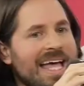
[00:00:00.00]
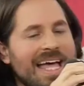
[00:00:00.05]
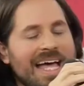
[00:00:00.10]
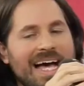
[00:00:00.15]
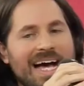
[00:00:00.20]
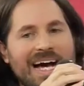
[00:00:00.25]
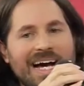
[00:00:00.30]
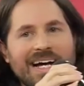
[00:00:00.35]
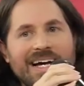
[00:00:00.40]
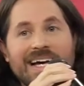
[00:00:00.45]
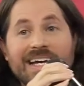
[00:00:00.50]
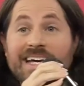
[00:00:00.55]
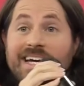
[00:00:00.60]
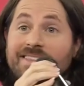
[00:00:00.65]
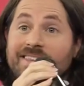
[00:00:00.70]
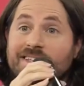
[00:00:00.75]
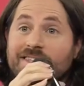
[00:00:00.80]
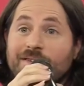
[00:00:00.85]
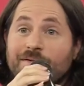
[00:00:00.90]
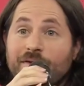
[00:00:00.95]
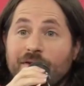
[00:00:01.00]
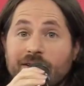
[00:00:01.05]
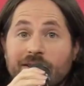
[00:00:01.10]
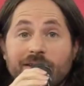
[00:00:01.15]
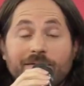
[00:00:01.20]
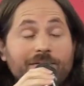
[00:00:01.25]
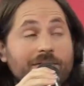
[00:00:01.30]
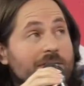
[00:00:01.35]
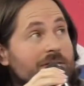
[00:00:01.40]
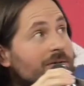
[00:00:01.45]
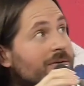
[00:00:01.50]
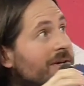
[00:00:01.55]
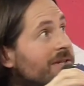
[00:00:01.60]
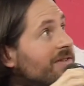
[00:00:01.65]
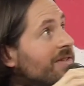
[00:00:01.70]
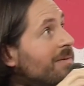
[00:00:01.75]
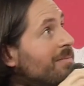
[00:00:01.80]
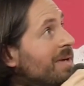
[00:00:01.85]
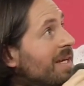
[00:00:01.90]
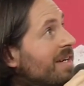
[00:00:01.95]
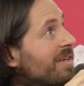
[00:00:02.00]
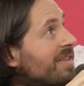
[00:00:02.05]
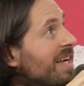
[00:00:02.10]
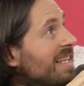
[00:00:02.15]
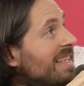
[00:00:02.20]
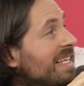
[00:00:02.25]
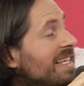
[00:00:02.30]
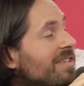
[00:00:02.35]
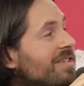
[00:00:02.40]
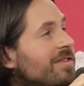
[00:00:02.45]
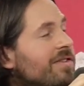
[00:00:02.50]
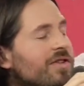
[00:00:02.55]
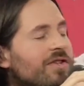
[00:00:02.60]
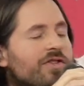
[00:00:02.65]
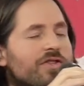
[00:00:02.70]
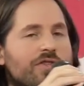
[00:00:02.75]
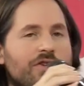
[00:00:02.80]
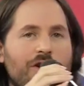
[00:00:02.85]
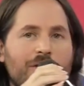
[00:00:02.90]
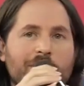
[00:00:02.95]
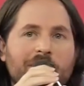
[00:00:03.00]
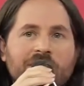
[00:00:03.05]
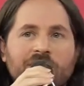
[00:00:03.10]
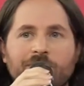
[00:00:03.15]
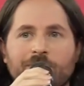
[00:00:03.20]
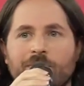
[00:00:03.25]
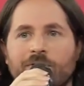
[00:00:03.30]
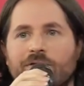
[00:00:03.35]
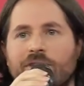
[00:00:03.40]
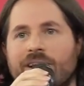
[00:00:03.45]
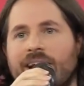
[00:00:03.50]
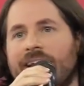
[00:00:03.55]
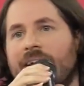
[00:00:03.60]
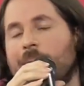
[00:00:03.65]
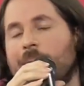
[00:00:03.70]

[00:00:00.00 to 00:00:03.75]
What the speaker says: Again, that's a very difficult question because I listen to so much music and I